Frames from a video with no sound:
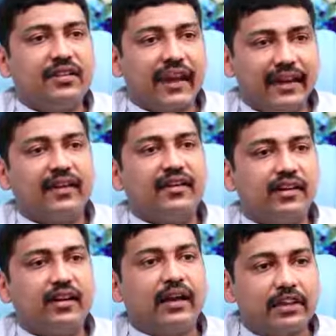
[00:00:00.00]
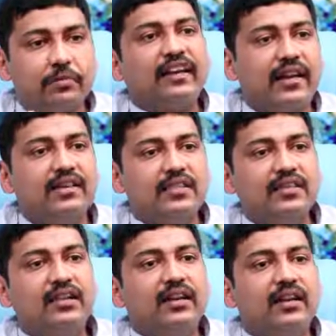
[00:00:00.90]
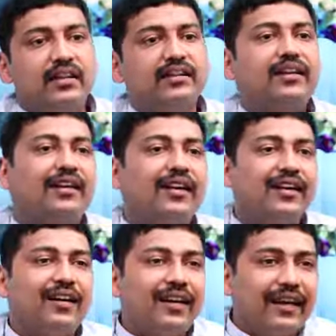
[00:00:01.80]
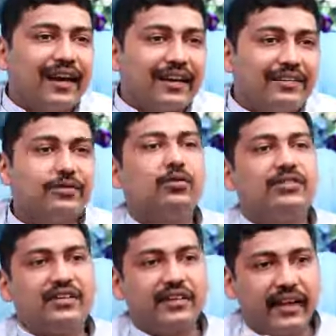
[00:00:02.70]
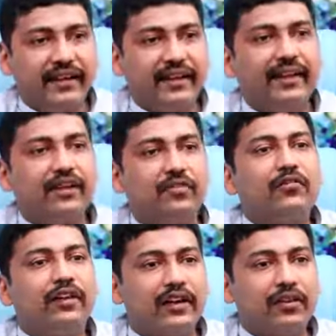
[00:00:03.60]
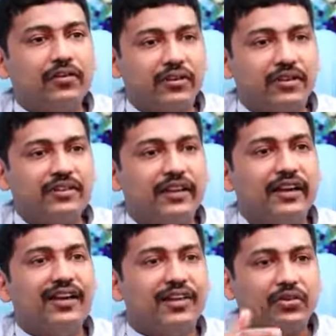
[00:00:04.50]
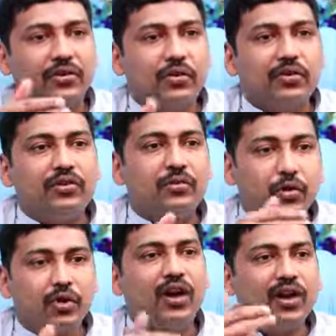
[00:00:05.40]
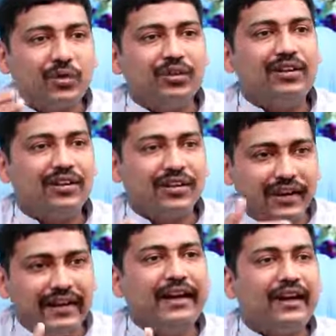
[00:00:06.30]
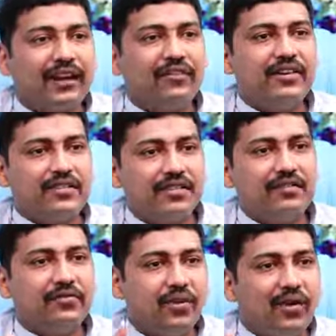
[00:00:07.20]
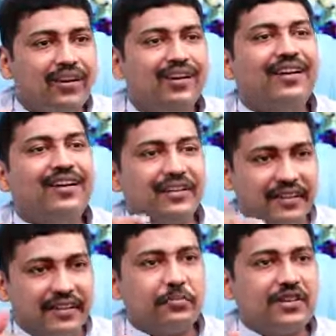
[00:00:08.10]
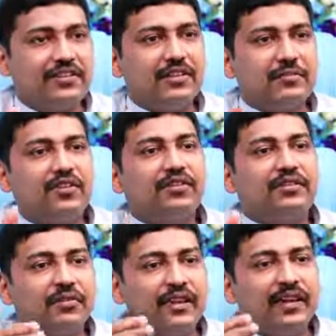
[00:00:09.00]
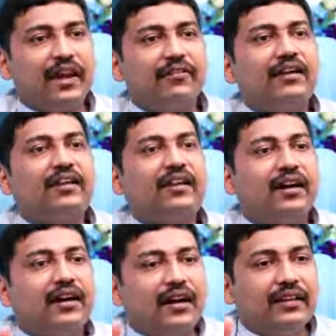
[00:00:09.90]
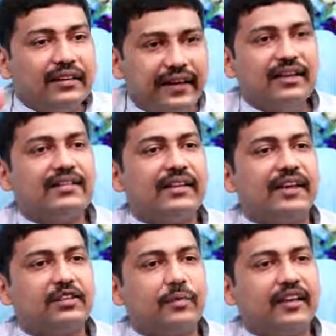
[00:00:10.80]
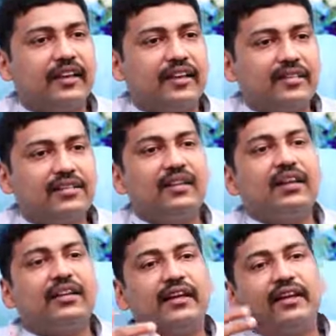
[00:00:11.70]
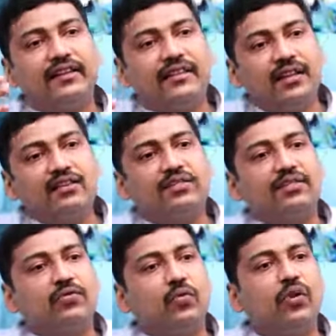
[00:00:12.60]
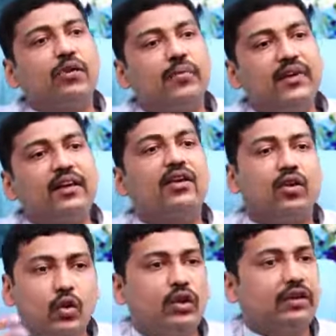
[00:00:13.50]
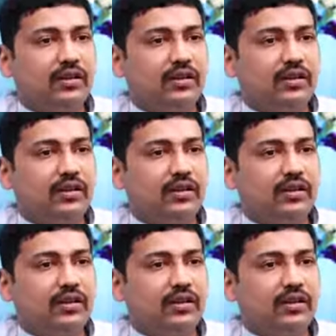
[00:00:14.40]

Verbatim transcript: uh, characteristic or expectation is a exclusion criteria for vitiligo surgery. So you should not do the uh, any intervention for these patients because if they are having unrealistic expectations, their results won't be good.